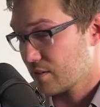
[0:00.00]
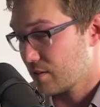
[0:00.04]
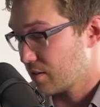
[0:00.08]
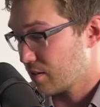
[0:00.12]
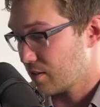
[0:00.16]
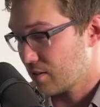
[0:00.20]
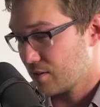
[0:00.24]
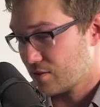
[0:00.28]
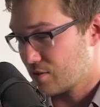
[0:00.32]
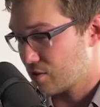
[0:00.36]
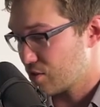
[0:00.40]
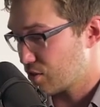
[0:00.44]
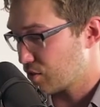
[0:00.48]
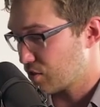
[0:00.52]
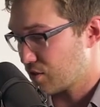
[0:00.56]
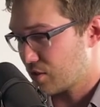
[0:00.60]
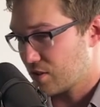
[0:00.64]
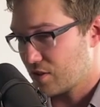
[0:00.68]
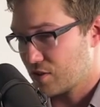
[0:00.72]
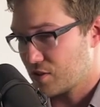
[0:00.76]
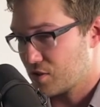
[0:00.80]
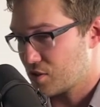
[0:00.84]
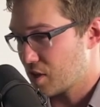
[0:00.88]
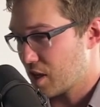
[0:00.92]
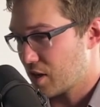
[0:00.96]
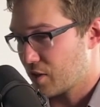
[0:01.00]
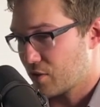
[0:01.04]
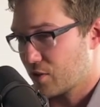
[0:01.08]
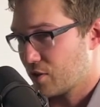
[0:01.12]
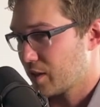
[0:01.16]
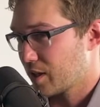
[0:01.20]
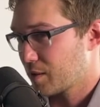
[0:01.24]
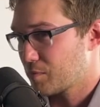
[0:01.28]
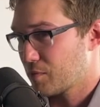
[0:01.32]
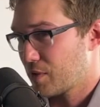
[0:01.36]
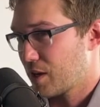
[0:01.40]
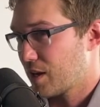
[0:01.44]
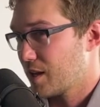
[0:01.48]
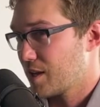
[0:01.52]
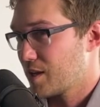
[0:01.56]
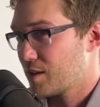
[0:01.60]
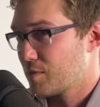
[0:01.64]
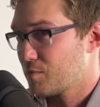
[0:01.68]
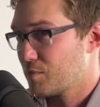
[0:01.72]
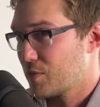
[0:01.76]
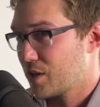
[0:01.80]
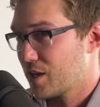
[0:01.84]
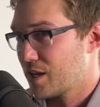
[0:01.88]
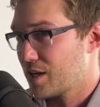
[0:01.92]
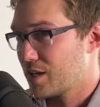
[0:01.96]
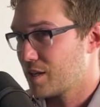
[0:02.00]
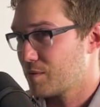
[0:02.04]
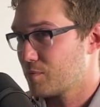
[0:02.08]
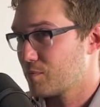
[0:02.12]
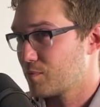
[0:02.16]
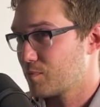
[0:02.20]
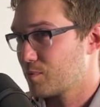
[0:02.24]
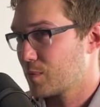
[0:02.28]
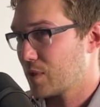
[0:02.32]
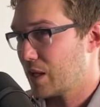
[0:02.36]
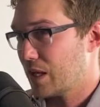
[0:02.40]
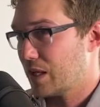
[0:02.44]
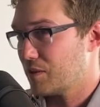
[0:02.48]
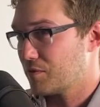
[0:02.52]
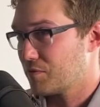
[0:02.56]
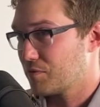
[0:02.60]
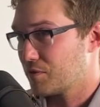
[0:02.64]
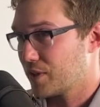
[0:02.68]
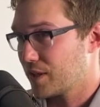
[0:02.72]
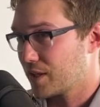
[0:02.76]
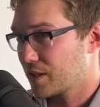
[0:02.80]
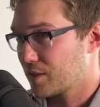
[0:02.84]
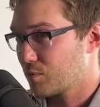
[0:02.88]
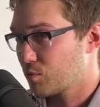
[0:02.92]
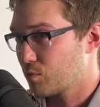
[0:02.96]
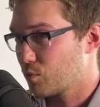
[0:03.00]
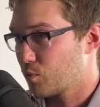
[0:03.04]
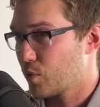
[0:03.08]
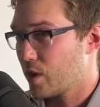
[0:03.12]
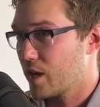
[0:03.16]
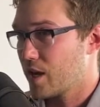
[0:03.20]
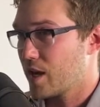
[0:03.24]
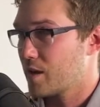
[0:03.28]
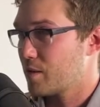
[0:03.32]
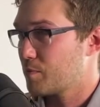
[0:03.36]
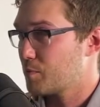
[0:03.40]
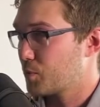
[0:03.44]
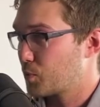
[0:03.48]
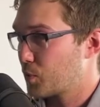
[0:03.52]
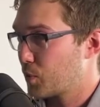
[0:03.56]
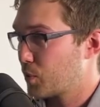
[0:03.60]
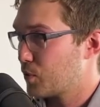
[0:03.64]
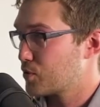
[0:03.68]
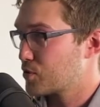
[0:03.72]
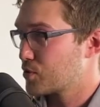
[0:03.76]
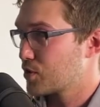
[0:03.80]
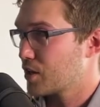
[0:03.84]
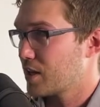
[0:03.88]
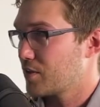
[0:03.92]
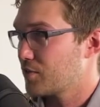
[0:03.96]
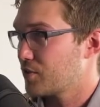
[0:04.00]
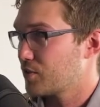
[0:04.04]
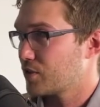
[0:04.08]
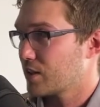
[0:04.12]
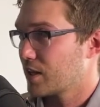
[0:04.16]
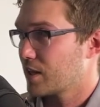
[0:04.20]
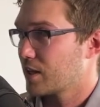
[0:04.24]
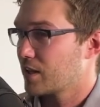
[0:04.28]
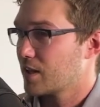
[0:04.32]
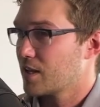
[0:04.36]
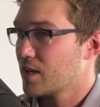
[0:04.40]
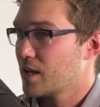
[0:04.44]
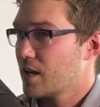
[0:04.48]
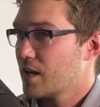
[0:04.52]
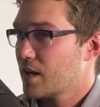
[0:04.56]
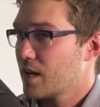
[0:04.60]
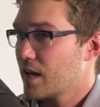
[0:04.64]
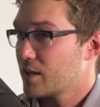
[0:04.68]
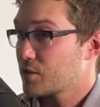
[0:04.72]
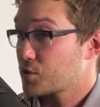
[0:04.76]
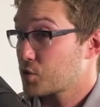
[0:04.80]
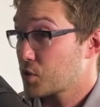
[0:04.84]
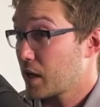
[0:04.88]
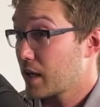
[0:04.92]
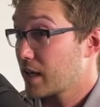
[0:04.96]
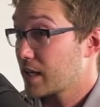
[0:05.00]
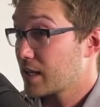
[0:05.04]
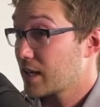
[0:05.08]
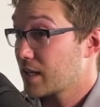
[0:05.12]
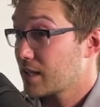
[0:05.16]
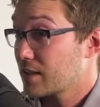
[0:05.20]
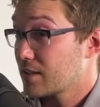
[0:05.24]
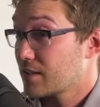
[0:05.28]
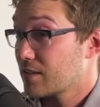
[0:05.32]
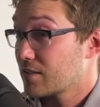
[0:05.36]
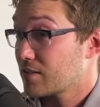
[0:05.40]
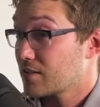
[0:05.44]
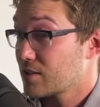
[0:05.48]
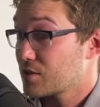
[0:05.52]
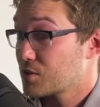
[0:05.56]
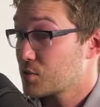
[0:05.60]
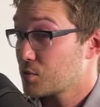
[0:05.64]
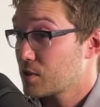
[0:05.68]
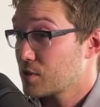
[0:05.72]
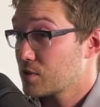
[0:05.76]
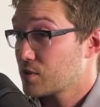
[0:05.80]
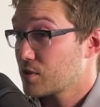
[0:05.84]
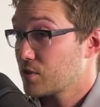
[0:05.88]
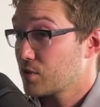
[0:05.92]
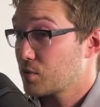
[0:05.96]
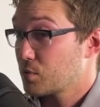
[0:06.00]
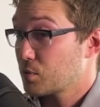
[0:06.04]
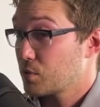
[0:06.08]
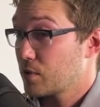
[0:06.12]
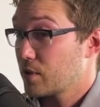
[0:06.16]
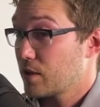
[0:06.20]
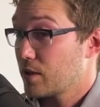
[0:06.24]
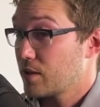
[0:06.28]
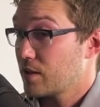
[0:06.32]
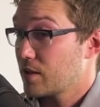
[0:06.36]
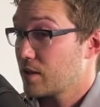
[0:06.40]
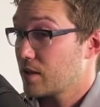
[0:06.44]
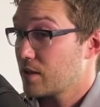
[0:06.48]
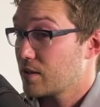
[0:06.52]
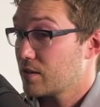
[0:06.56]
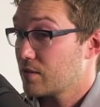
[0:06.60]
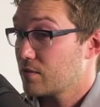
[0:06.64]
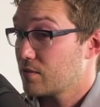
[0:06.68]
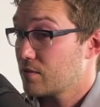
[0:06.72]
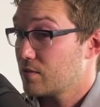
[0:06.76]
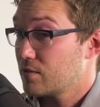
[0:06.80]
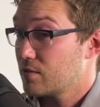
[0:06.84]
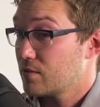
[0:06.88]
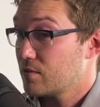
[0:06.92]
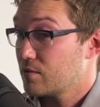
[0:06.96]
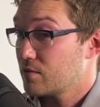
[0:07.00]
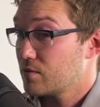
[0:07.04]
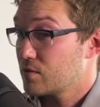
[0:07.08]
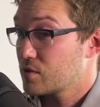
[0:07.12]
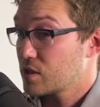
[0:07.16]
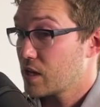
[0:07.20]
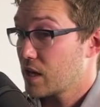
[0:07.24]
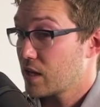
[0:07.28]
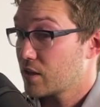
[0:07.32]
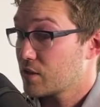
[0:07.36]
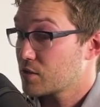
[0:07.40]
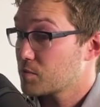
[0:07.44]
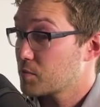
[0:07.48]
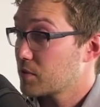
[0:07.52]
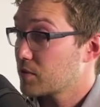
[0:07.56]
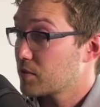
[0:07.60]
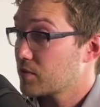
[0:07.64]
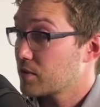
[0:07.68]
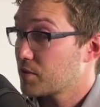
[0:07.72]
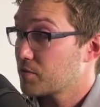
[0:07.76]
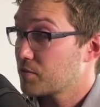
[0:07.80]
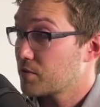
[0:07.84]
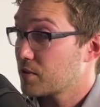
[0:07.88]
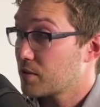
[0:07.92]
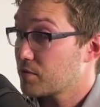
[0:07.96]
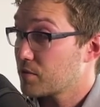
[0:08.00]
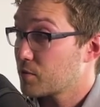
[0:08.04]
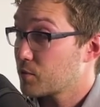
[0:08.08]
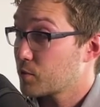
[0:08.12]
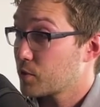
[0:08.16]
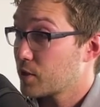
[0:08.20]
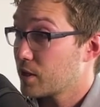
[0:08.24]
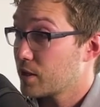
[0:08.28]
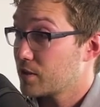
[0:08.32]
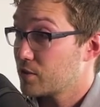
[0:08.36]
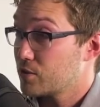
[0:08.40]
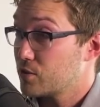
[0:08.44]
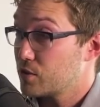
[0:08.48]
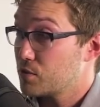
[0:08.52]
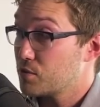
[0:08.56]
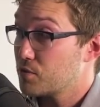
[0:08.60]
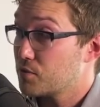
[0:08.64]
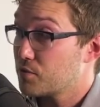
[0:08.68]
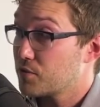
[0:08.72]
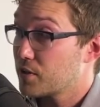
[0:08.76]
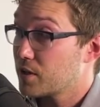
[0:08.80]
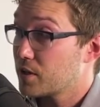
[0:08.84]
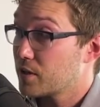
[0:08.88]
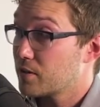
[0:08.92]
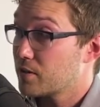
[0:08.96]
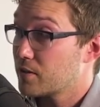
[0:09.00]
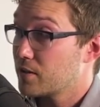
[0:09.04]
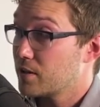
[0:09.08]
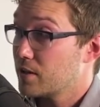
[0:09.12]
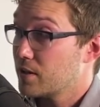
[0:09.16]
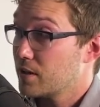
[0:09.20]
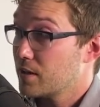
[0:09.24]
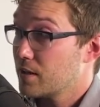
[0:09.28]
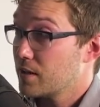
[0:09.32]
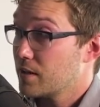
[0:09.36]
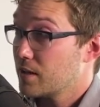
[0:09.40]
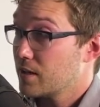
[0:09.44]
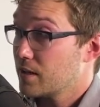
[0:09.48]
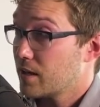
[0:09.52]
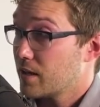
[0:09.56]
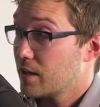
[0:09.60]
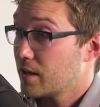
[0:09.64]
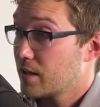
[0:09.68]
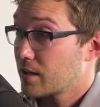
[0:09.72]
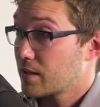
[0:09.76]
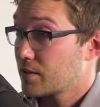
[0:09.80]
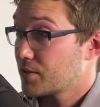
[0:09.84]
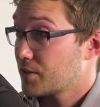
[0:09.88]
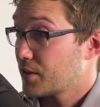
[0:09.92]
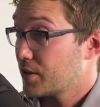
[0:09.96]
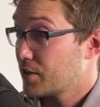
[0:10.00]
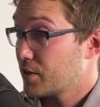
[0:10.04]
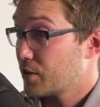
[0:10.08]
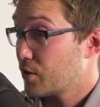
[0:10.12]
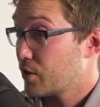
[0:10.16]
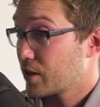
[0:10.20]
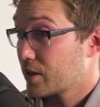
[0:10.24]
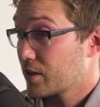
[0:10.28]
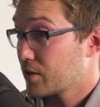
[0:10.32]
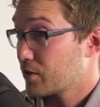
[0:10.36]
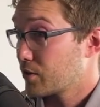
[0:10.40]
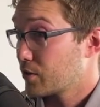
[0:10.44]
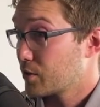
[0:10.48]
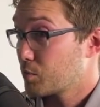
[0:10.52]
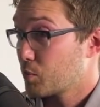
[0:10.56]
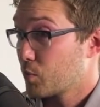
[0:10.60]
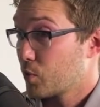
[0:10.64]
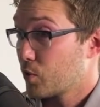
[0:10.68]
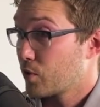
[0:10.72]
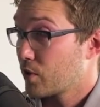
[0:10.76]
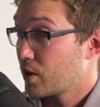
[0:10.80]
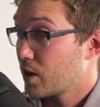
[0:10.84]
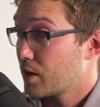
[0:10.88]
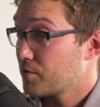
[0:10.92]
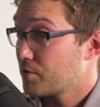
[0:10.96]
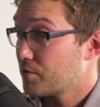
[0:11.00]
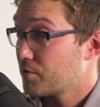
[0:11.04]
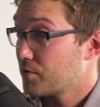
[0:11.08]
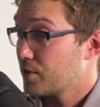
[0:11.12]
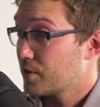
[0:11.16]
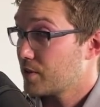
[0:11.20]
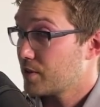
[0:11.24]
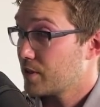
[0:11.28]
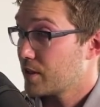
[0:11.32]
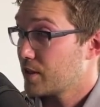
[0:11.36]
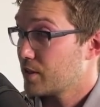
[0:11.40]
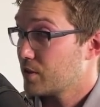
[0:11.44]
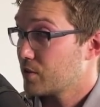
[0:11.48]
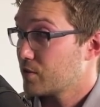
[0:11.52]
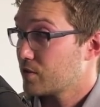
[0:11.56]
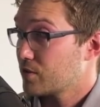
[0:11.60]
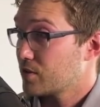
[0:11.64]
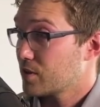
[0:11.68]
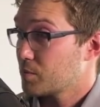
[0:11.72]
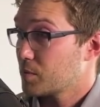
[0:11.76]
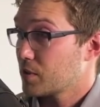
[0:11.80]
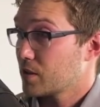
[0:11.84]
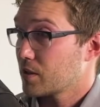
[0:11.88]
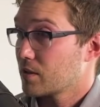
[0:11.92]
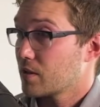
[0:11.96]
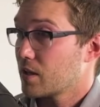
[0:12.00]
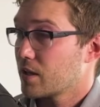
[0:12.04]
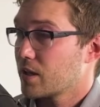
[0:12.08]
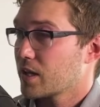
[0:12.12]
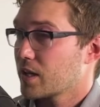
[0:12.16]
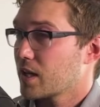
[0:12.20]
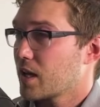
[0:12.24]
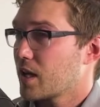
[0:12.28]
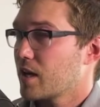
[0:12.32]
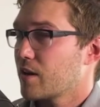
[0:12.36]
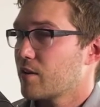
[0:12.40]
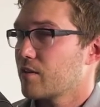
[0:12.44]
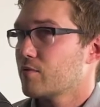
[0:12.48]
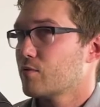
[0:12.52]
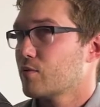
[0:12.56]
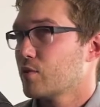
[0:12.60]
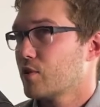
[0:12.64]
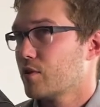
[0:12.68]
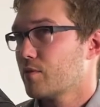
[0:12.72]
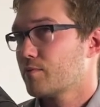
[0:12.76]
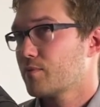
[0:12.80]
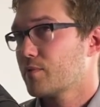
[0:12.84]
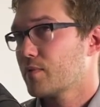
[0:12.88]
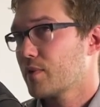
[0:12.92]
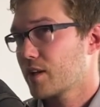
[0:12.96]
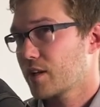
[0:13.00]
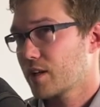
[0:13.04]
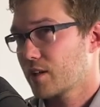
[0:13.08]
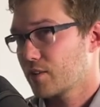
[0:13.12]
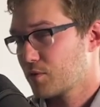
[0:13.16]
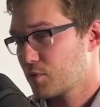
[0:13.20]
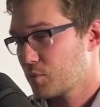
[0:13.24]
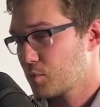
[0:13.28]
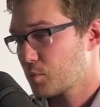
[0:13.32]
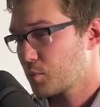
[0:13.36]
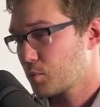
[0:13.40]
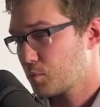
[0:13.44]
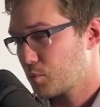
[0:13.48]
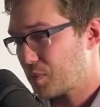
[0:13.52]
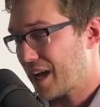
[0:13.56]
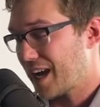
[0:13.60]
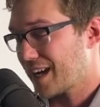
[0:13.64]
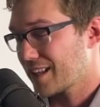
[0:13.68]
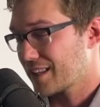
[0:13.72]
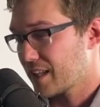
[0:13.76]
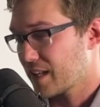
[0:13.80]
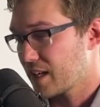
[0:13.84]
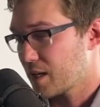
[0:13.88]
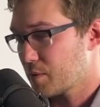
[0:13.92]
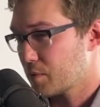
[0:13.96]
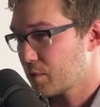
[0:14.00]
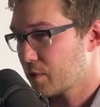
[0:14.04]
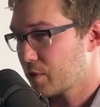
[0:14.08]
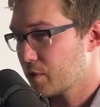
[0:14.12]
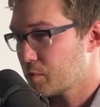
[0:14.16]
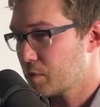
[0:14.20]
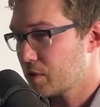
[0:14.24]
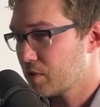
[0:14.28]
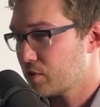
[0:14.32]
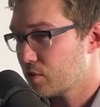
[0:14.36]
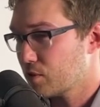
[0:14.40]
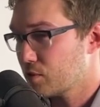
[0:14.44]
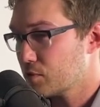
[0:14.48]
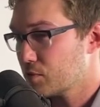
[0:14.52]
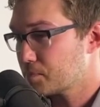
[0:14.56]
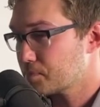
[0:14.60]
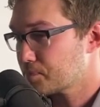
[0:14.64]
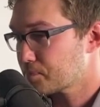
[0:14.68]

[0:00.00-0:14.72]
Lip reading: just in general, like my kind of like way I approach life is I try to get into situations where I challenge myself enough that where I do fail, because I know I'm going to learn more off of it. I know it's something I guess to back that up a little bit too,